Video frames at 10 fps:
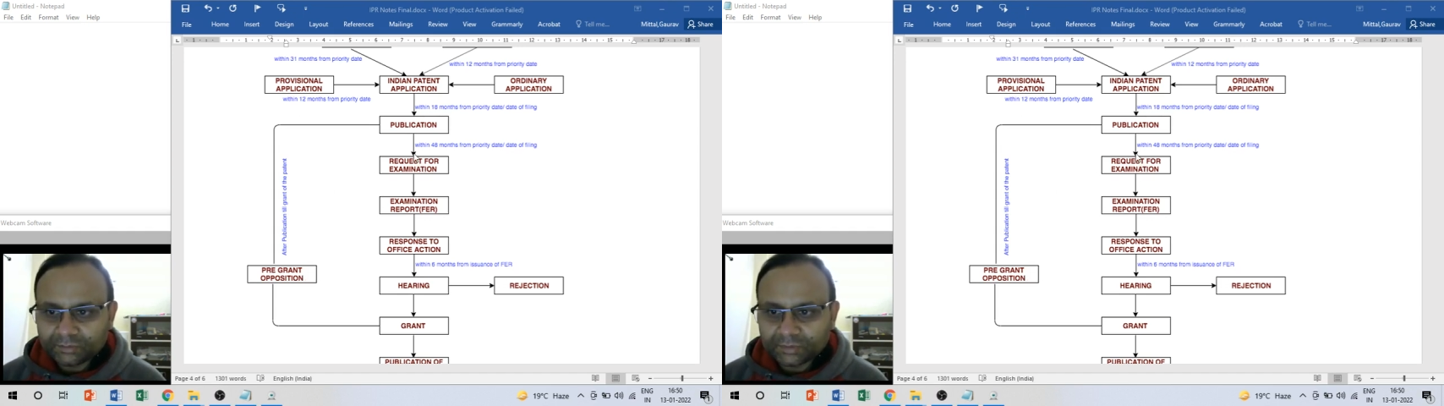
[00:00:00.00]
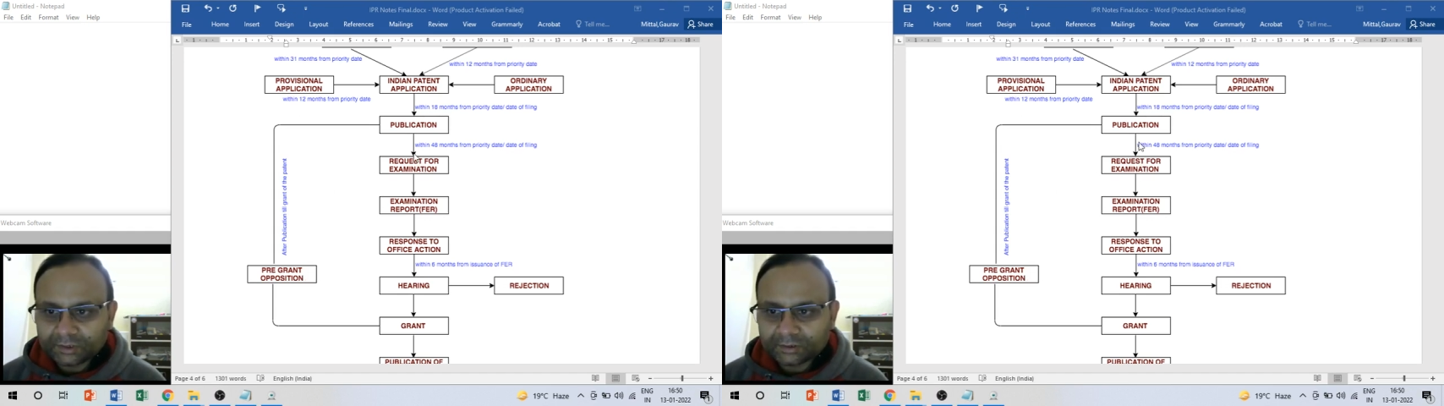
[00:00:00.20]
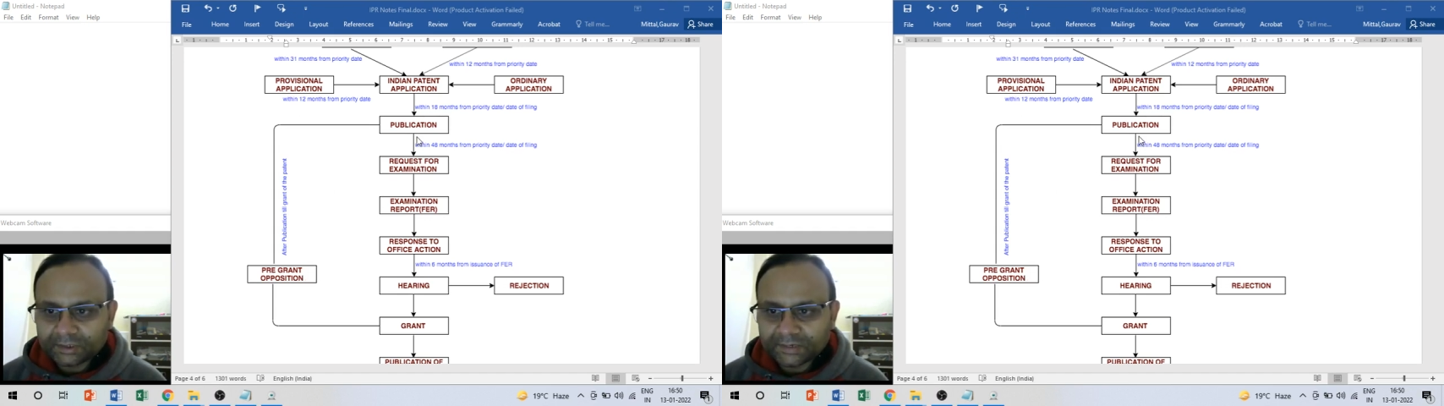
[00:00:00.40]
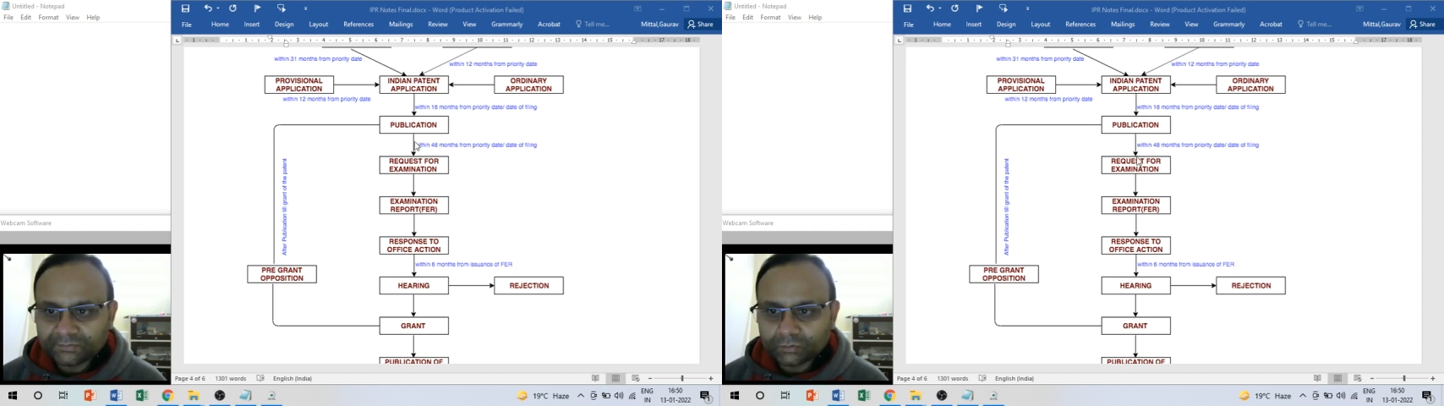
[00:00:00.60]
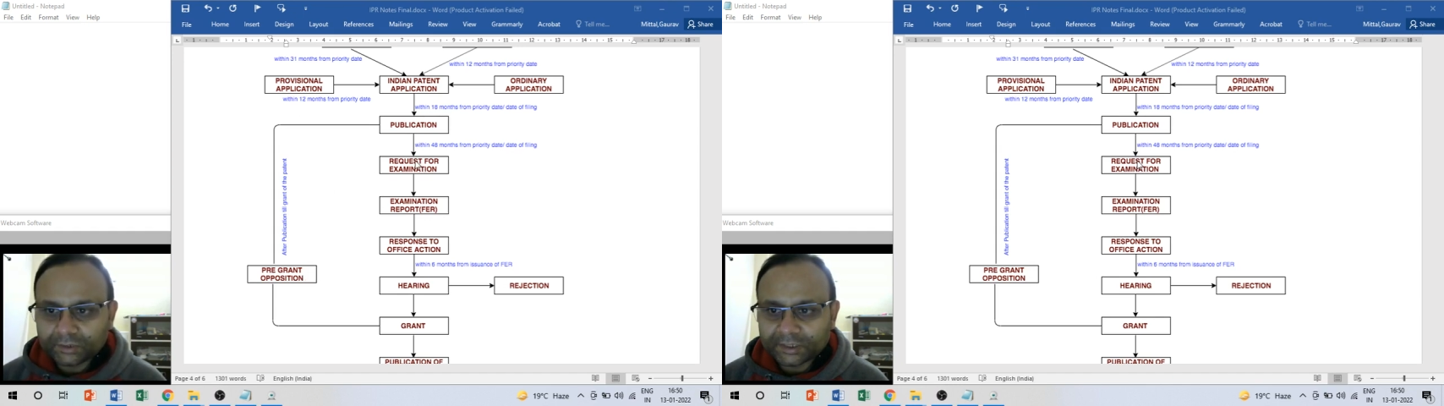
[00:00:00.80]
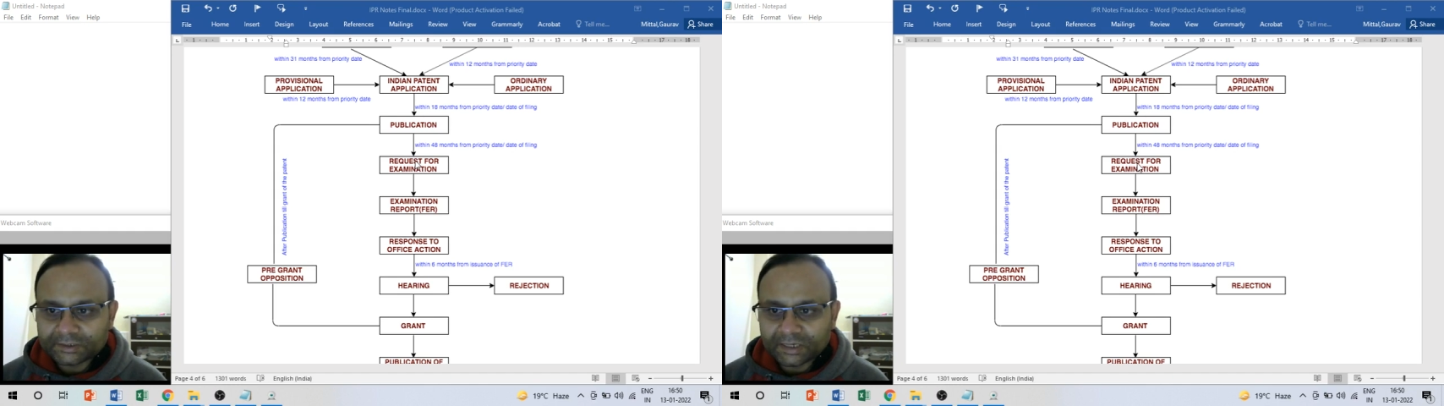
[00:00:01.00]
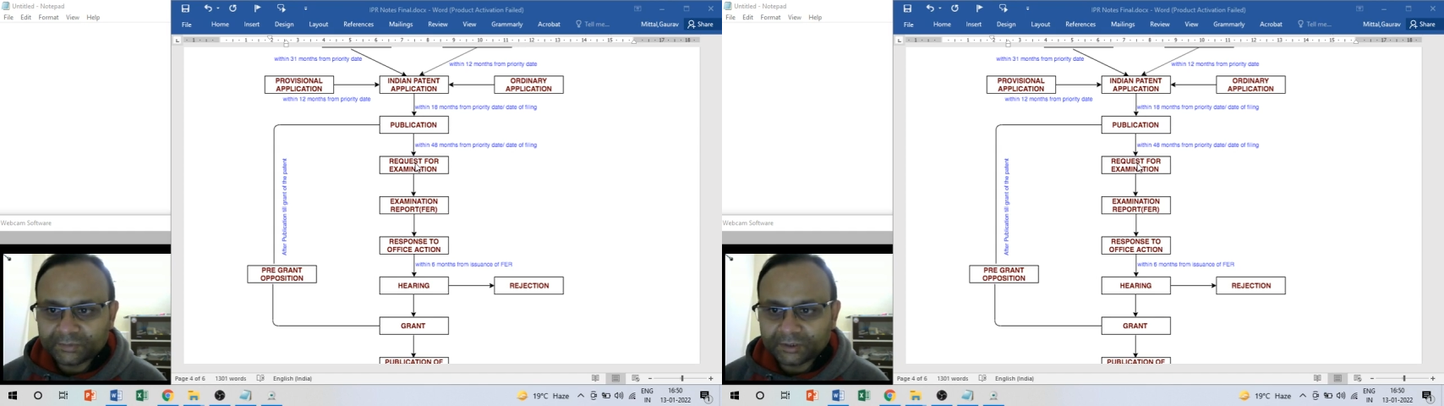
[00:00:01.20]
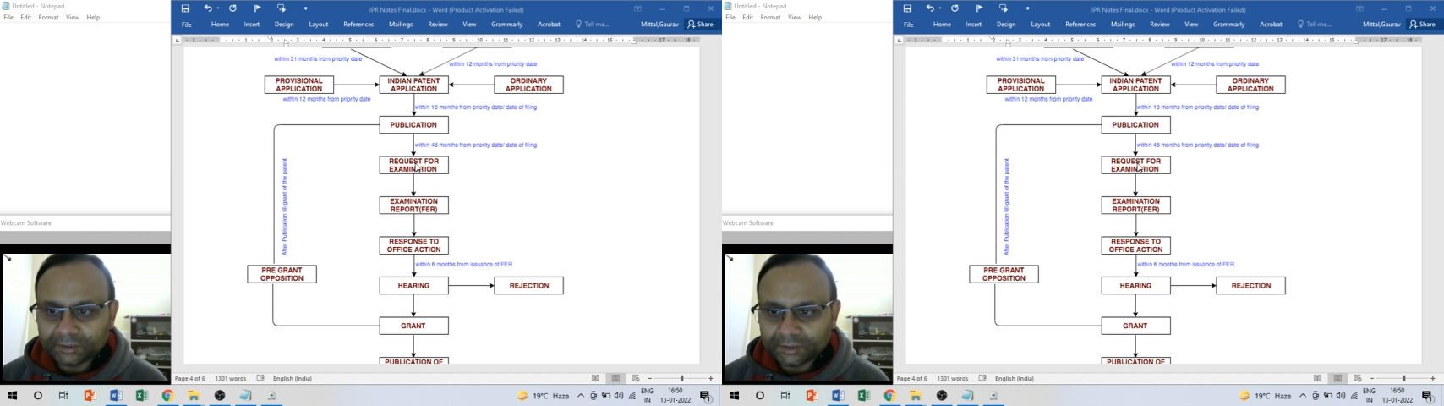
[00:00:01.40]
but they have not
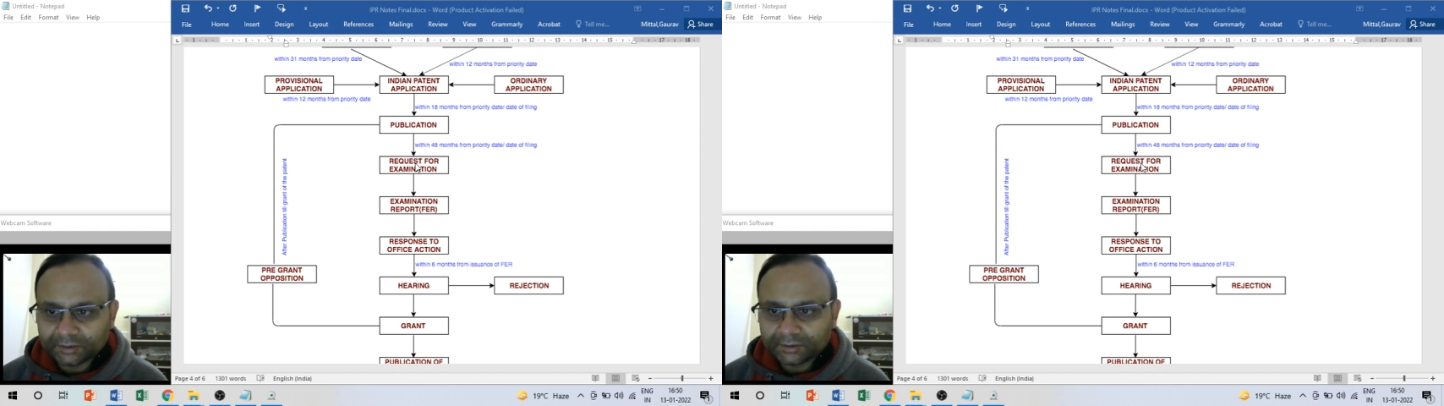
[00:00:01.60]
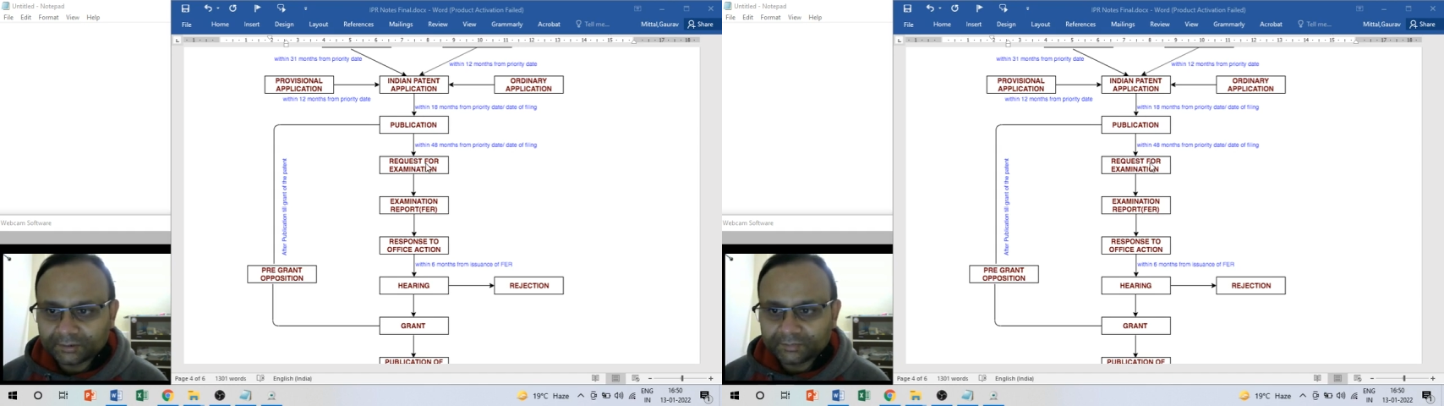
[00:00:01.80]
examined it.